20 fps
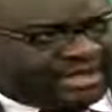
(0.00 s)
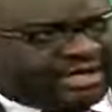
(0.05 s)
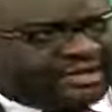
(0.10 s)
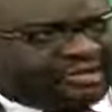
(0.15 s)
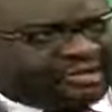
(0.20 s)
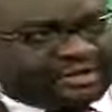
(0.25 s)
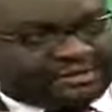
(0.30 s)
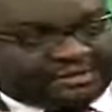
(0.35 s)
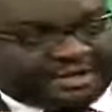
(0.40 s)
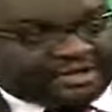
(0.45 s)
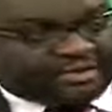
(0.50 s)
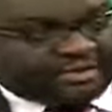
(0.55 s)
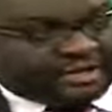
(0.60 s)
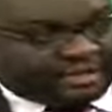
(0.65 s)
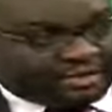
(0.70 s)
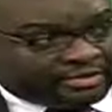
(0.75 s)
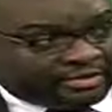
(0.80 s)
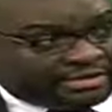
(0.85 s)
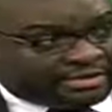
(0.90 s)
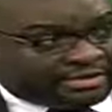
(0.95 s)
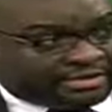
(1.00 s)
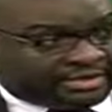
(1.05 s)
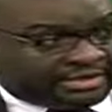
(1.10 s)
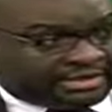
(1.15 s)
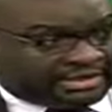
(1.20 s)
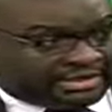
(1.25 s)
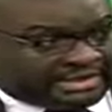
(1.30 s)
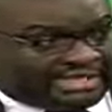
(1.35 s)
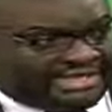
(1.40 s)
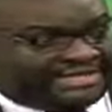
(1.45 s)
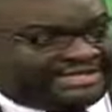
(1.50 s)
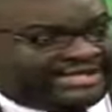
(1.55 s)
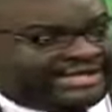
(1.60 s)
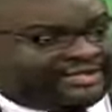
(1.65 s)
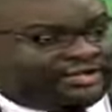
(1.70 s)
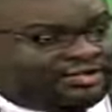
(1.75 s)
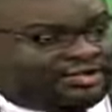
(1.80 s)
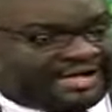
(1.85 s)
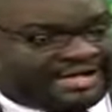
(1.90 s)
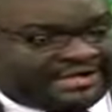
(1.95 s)
What makes you a good student is
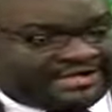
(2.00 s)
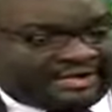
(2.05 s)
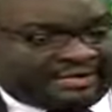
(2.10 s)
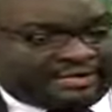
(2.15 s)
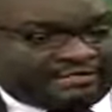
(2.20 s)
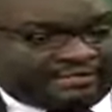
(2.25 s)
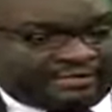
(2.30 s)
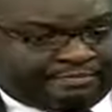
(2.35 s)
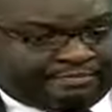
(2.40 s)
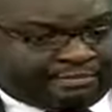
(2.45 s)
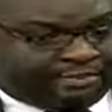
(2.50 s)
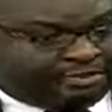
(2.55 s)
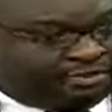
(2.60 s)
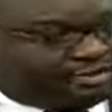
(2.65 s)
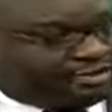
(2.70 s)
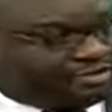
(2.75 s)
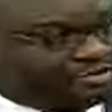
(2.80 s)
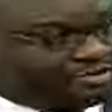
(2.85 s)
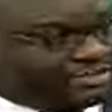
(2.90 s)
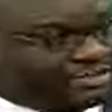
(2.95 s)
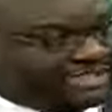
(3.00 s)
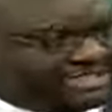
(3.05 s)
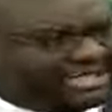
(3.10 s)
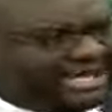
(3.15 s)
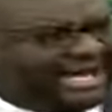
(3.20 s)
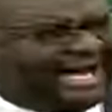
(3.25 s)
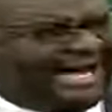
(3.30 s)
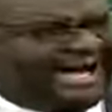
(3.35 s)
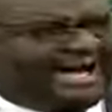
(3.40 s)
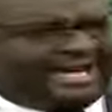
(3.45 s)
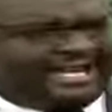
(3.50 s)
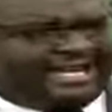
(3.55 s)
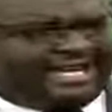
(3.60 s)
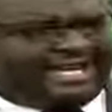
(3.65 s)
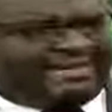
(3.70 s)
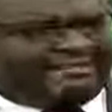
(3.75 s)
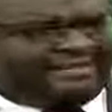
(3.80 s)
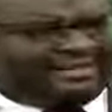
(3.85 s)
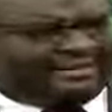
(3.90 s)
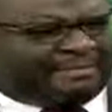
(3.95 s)
that you can reproduce it and
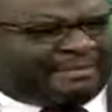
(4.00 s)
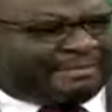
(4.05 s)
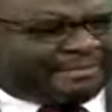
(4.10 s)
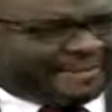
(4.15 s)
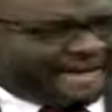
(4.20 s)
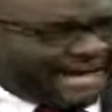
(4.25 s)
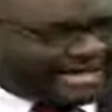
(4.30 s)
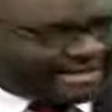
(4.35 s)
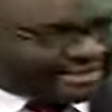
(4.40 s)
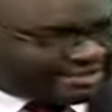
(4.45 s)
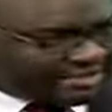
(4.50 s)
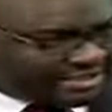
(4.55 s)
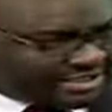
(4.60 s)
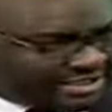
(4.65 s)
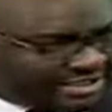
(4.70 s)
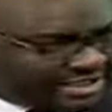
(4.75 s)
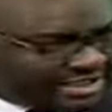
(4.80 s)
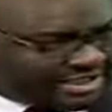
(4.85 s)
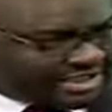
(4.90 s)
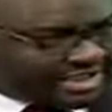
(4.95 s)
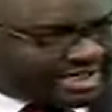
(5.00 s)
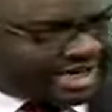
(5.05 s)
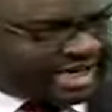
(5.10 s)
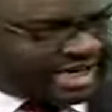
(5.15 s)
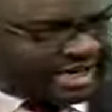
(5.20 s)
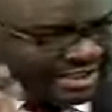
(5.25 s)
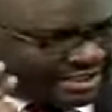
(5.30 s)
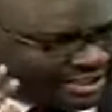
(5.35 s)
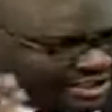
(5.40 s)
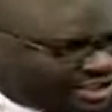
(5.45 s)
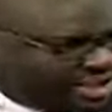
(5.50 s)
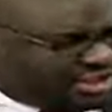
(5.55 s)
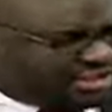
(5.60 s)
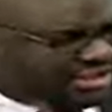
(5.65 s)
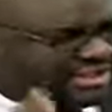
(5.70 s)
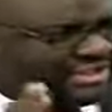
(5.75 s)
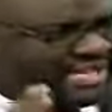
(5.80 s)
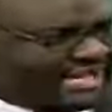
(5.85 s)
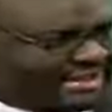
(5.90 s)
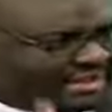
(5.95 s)
give it back to the teacher
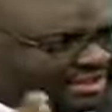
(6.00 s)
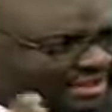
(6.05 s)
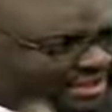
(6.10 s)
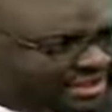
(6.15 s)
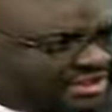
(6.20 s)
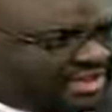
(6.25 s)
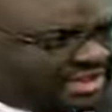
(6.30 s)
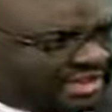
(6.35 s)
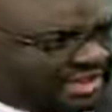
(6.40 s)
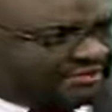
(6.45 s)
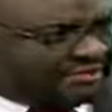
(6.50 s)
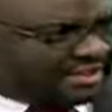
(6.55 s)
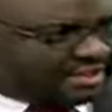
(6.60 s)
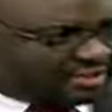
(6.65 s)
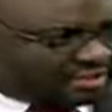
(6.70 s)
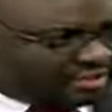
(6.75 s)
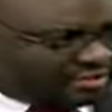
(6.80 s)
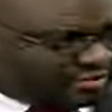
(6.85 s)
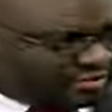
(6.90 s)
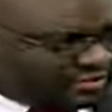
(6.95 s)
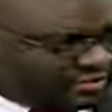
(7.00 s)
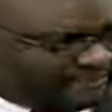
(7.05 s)
just like the teacher gave it to you.